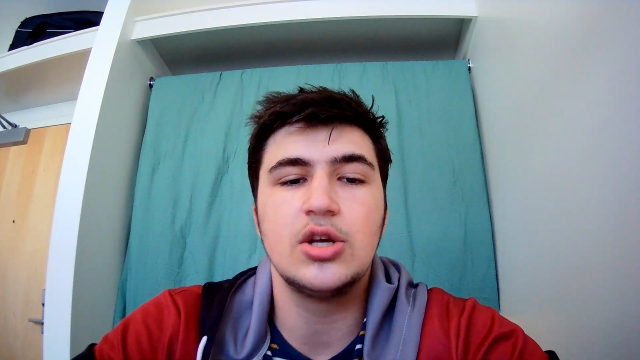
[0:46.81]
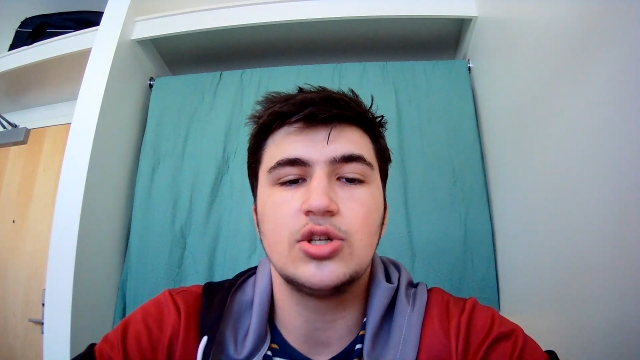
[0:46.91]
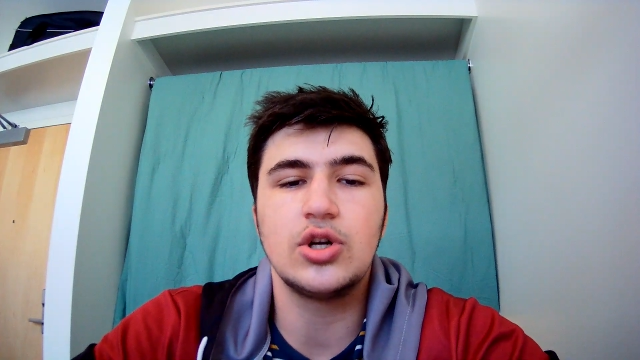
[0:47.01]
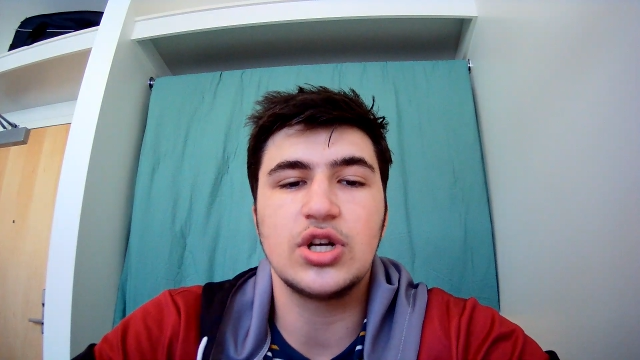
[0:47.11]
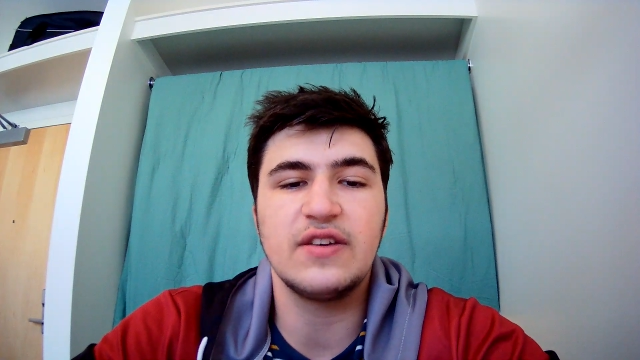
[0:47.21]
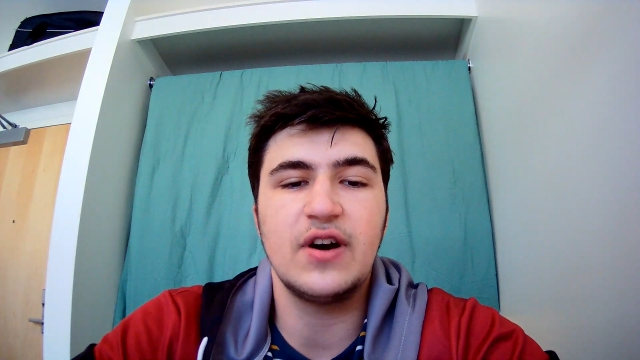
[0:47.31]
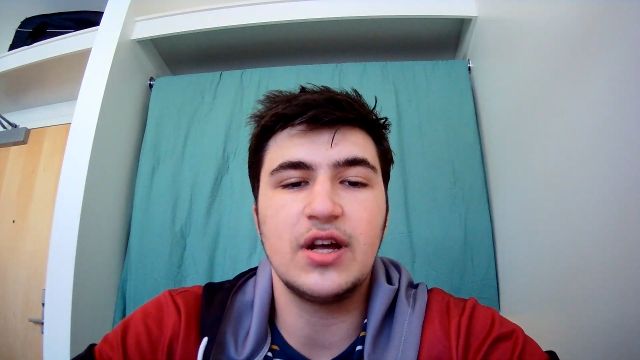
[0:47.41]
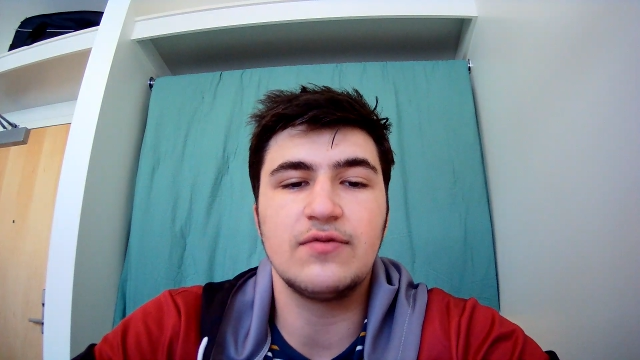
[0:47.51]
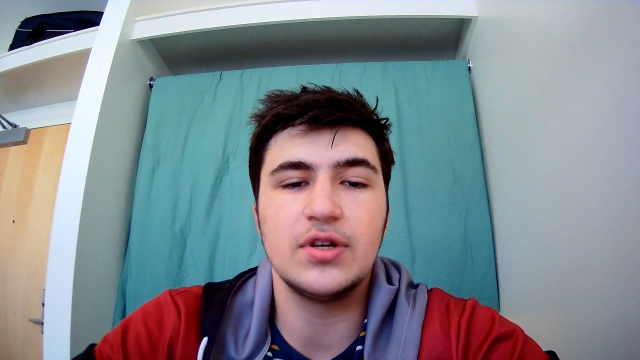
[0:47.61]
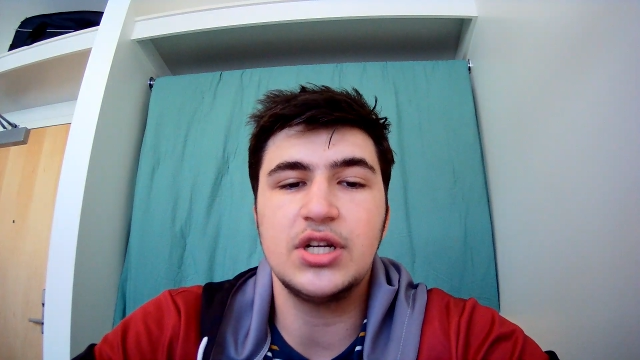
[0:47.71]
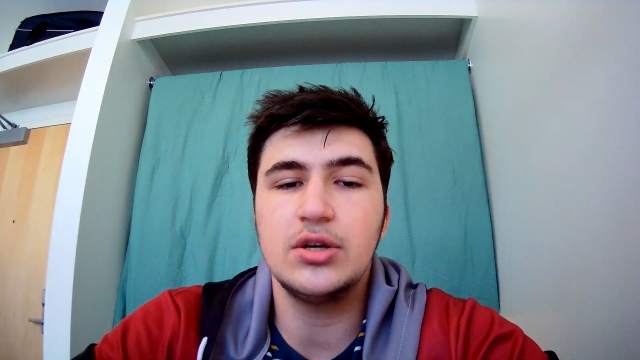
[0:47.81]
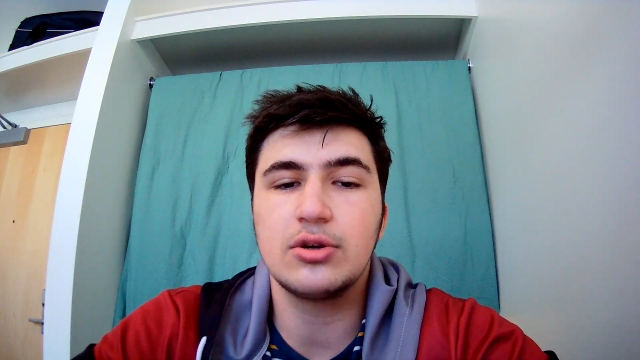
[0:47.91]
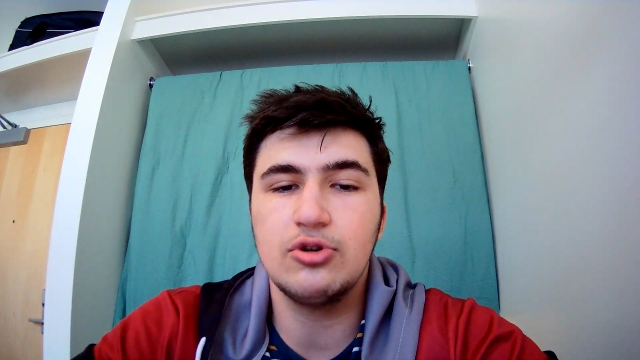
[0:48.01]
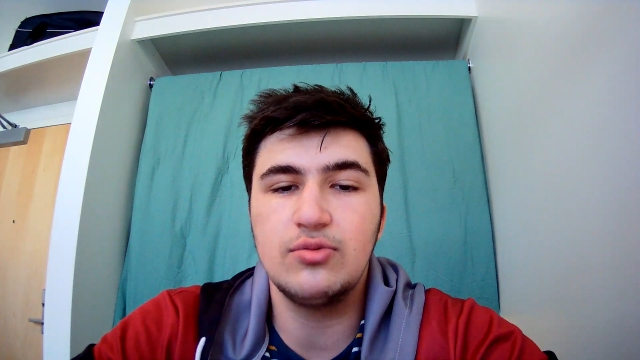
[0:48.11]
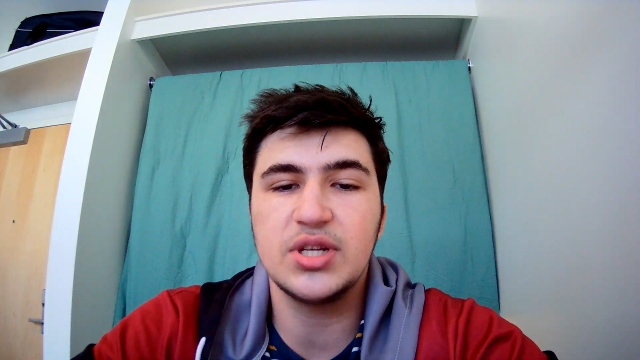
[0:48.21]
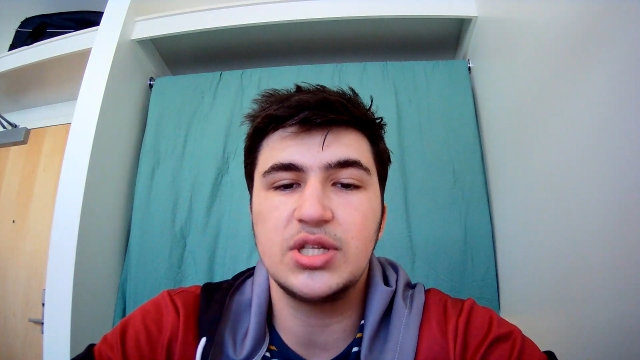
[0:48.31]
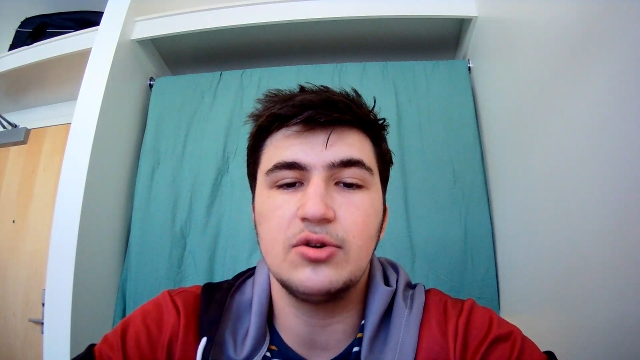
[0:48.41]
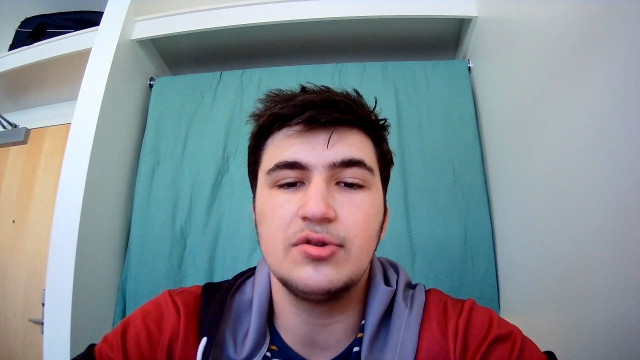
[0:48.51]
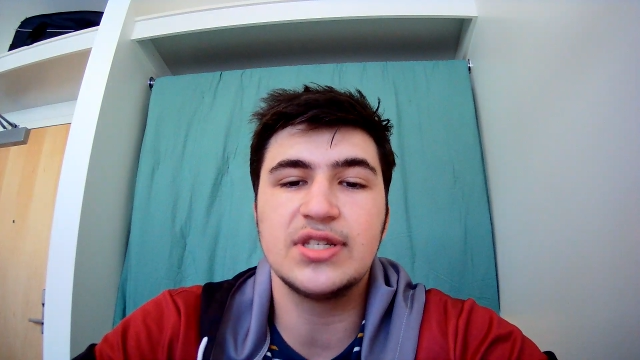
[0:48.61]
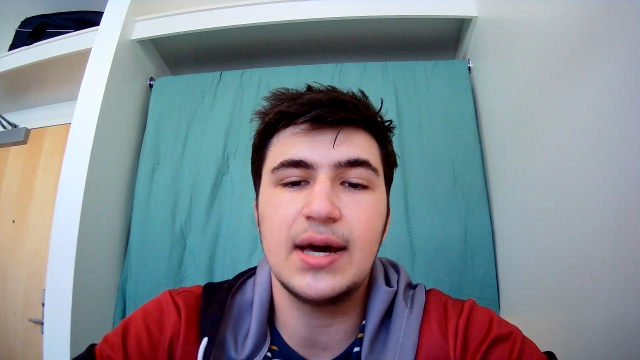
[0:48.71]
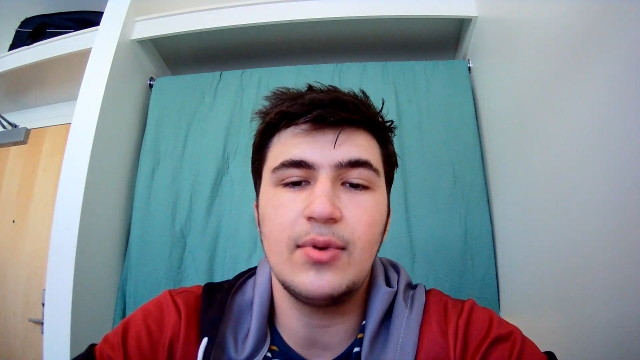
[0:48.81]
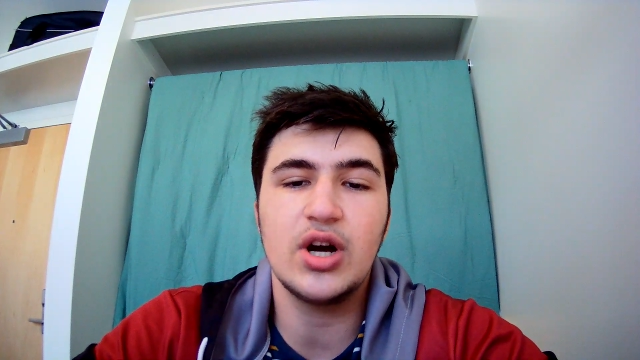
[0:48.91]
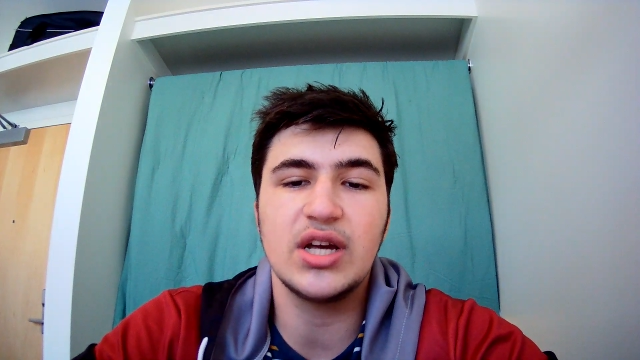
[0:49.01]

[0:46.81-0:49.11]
Star Trek The Final Frontier, the crew must deal with Cybok